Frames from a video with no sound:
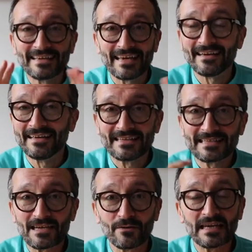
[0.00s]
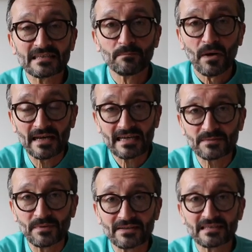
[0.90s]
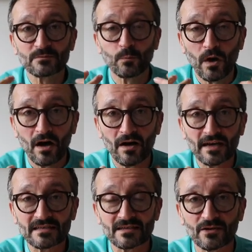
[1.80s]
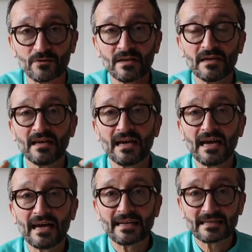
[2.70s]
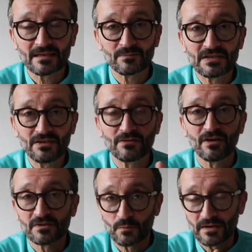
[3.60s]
Yeah, so it's my experiences, what I do, and it's up to you guys